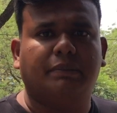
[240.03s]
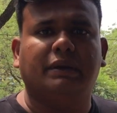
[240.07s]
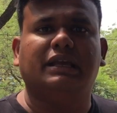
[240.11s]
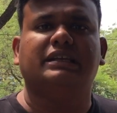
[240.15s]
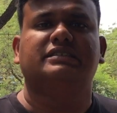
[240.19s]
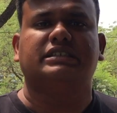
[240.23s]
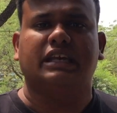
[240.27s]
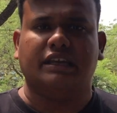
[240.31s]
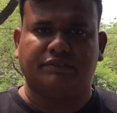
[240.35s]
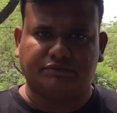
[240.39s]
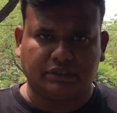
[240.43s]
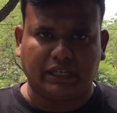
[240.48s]
be
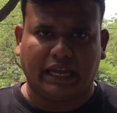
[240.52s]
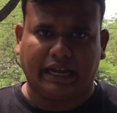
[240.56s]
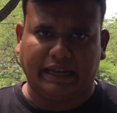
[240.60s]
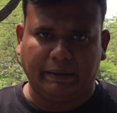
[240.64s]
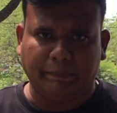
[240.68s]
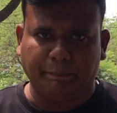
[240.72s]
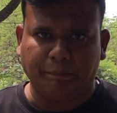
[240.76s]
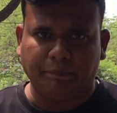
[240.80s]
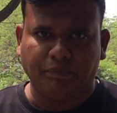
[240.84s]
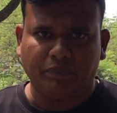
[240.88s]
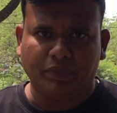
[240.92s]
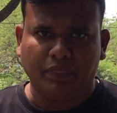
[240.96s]
safe side.
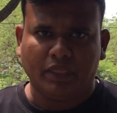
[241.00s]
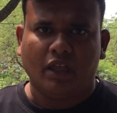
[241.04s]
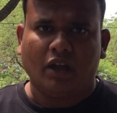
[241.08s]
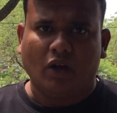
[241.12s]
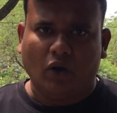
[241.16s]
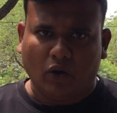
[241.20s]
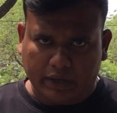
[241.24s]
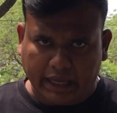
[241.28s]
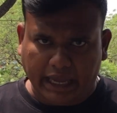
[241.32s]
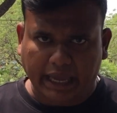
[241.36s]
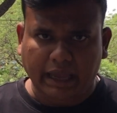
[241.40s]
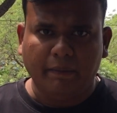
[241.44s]

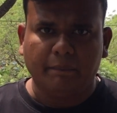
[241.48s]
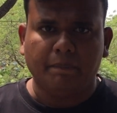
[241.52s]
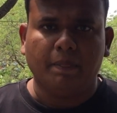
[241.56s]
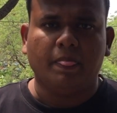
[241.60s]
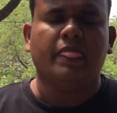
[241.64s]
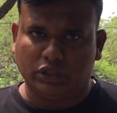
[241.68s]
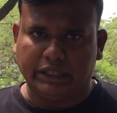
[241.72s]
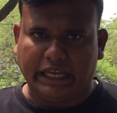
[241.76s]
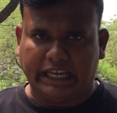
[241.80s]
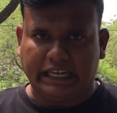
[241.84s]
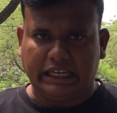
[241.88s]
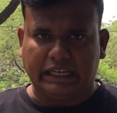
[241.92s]
Okay.
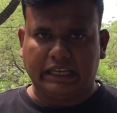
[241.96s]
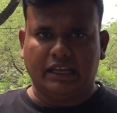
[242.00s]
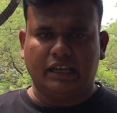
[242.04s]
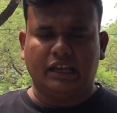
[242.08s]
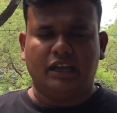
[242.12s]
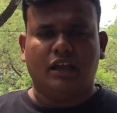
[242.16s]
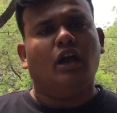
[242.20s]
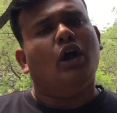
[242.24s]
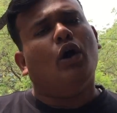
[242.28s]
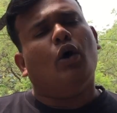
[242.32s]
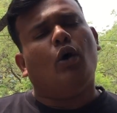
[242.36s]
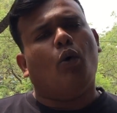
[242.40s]

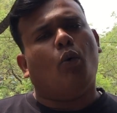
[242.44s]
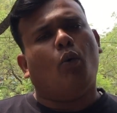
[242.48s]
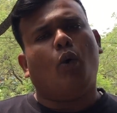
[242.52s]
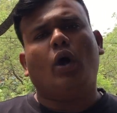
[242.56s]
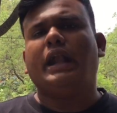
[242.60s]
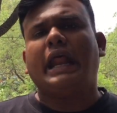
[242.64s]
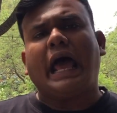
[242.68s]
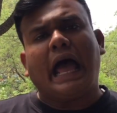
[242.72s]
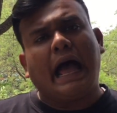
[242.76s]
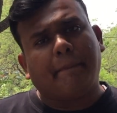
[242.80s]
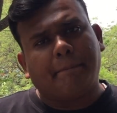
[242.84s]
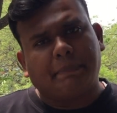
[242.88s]

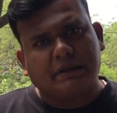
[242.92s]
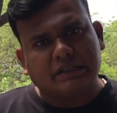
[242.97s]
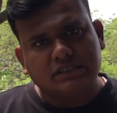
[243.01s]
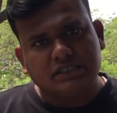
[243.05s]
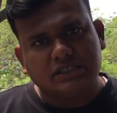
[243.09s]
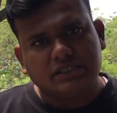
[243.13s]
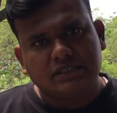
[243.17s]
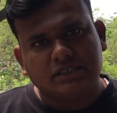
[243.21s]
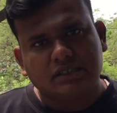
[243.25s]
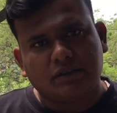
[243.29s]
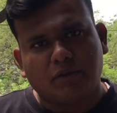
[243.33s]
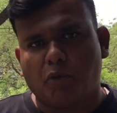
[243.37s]
What
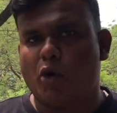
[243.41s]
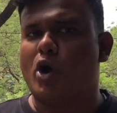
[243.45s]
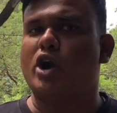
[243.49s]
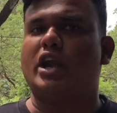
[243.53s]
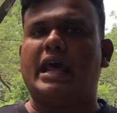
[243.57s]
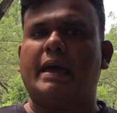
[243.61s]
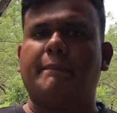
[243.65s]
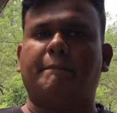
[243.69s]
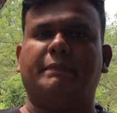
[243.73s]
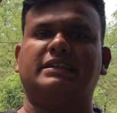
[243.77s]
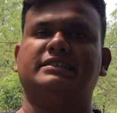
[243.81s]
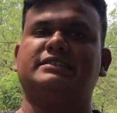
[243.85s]

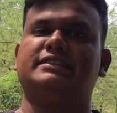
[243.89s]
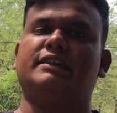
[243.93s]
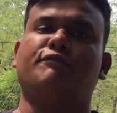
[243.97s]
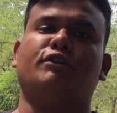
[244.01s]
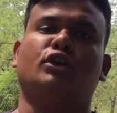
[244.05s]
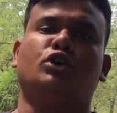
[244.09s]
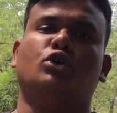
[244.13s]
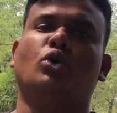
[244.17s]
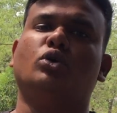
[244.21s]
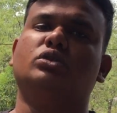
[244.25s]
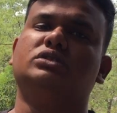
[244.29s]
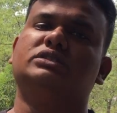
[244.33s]
happens if
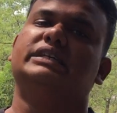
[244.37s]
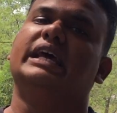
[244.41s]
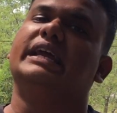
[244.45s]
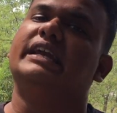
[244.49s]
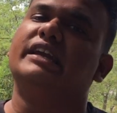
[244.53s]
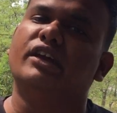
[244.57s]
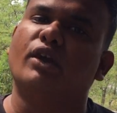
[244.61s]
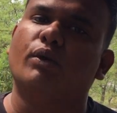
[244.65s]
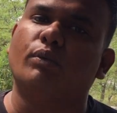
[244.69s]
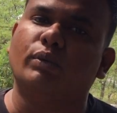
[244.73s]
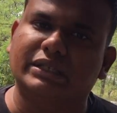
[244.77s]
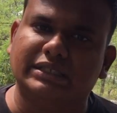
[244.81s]
you don't
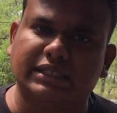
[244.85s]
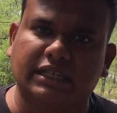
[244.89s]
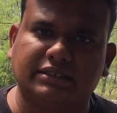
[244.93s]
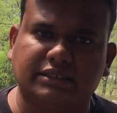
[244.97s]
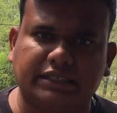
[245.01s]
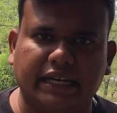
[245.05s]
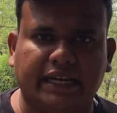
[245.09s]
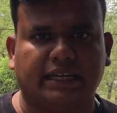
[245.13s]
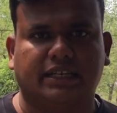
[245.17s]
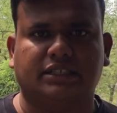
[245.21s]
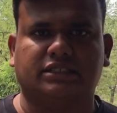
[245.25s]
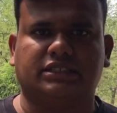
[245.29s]
send your visa
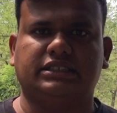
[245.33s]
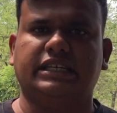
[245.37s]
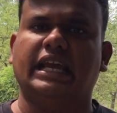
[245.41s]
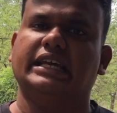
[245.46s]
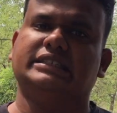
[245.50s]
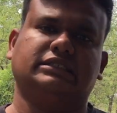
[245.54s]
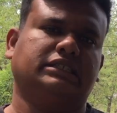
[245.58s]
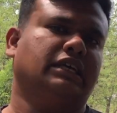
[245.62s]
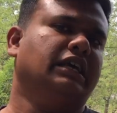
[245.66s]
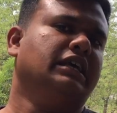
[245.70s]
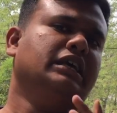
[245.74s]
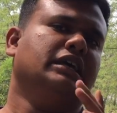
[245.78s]
status?
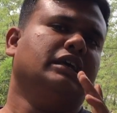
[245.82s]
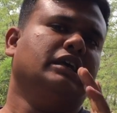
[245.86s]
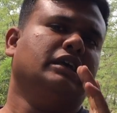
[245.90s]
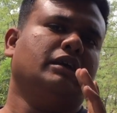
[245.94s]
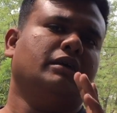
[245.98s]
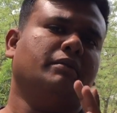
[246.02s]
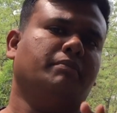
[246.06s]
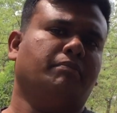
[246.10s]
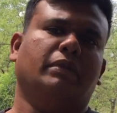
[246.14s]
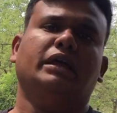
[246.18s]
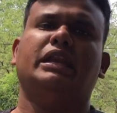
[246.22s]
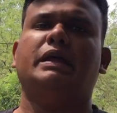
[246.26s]
Yes,
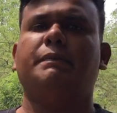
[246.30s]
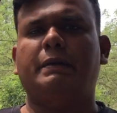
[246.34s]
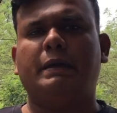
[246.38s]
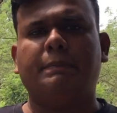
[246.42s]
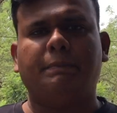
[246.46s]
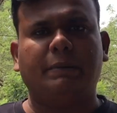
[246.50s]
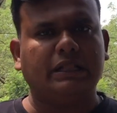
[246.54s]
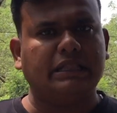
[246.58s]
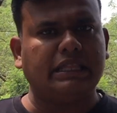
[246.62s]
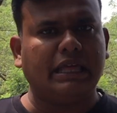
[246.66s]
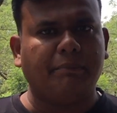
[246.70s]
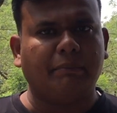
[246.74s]
many
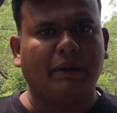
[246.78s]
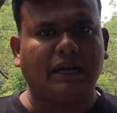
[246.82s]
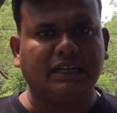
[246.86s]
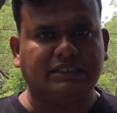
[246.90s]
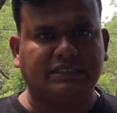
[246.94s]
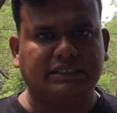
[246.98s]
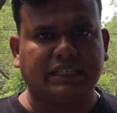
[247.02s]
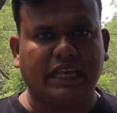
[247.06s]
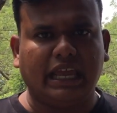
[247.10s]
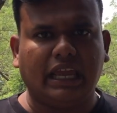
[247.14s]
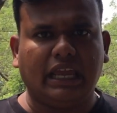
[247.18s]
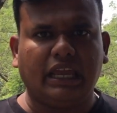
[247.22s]
people, they might
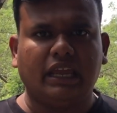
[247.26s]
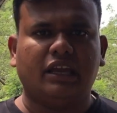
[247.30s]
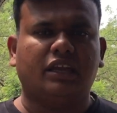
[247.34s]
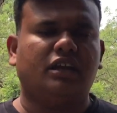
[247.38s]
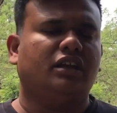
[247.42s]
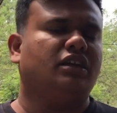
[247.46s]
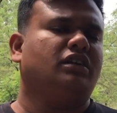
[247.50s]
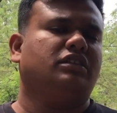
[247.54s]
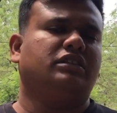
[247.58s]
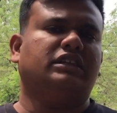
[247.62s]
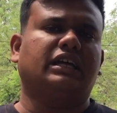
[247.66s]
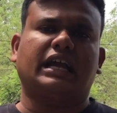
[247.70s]
say
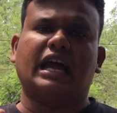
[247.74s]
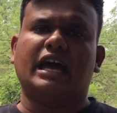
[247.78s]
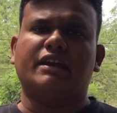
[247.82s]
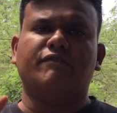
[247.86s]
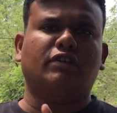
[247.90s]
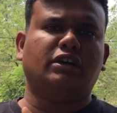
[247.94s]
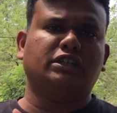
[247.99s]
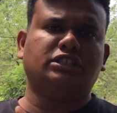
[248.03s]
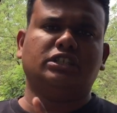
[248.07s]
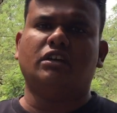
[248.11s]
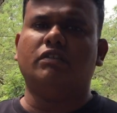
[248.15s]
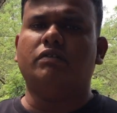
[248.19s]
the
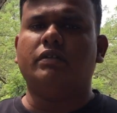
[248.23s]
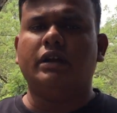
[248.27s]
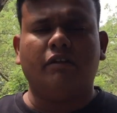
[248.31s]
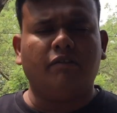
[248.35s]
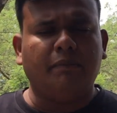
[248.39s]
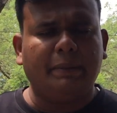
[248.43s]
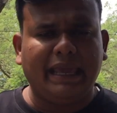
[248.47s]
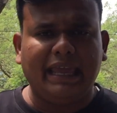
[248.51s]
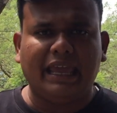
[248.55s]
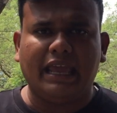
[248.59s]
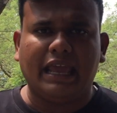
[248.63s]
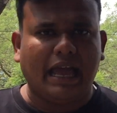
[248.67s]
conversion will
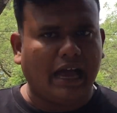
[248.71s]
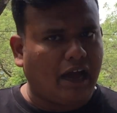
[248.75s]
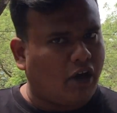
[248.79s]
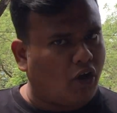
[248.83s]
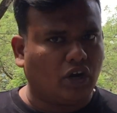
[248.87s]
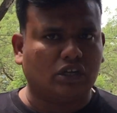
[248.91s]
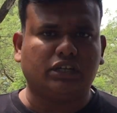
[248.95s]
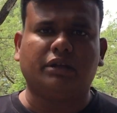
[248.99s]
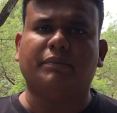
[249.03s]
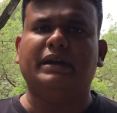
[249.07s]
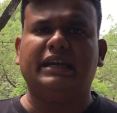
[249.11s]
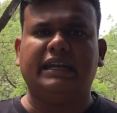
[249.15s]
be
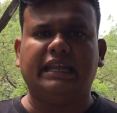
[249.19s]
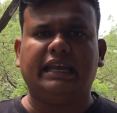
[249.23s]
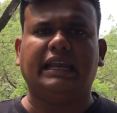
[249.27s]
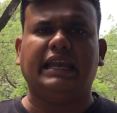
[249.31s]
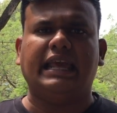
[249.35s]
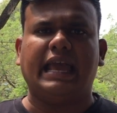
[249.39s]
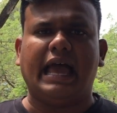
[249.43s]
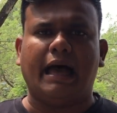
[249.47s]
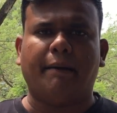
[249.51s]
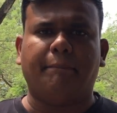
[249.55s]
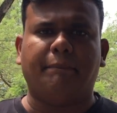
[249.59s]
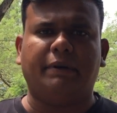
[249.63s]

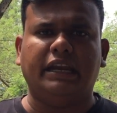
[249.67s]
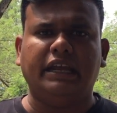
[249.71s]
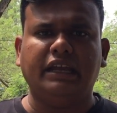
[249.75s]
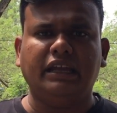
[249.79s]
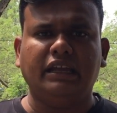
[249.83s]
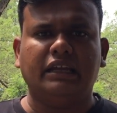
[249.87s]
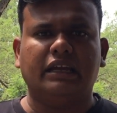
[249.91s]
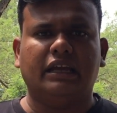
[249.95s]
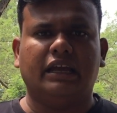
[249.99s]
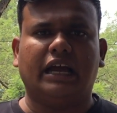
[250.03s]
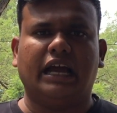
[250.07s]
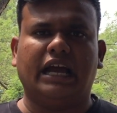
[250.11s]
automatically happening
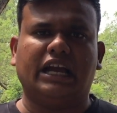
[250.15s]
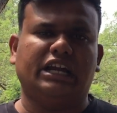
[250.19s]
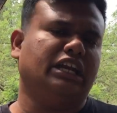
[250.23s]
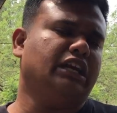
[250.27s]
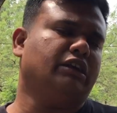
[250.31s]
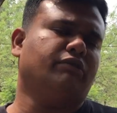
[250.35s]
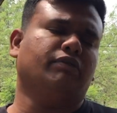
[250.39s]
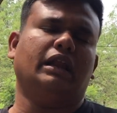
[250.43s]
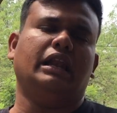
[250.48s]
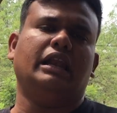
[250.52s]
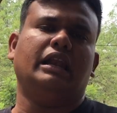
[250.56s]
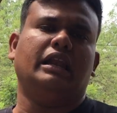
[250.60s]
and
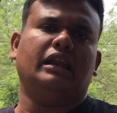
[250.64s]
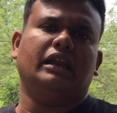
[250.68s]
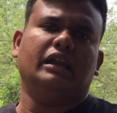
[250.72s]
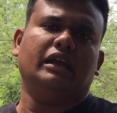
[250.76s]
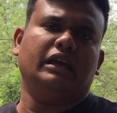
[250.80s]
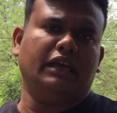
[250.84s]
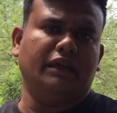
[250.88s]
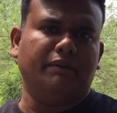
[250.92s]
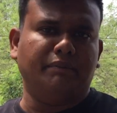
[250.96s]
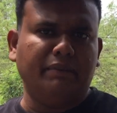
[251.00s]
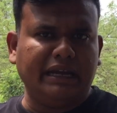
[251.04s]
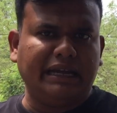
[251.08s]
it will
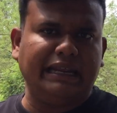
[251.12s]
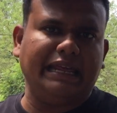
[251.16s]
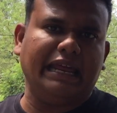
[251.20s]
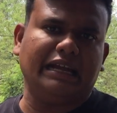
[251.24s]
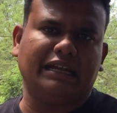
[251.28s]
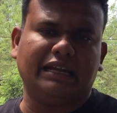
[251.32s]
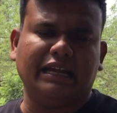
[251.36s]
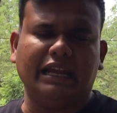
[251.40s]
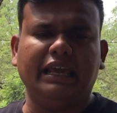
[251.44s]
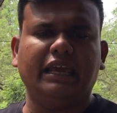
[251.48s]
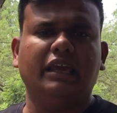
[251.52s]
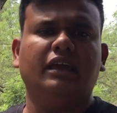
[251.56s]

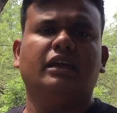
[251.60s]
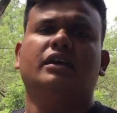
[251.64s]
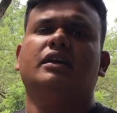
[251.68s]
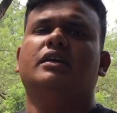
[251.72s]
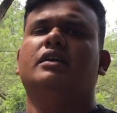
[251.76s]
immediately